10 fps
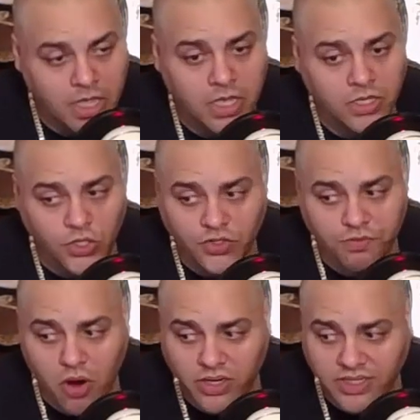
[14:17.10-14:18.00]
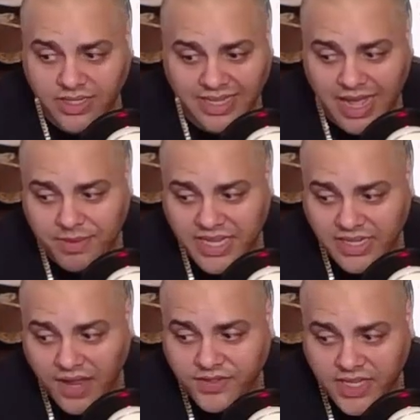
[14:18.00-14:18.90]
Joseph Park looks, I mean, he
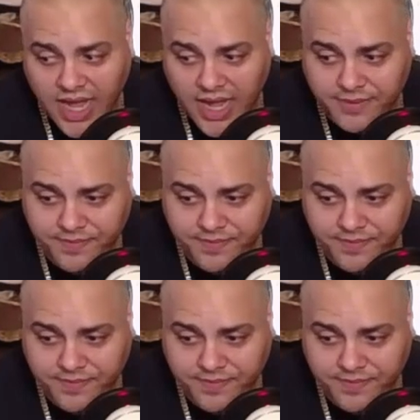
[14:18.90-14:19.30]
loves the guy.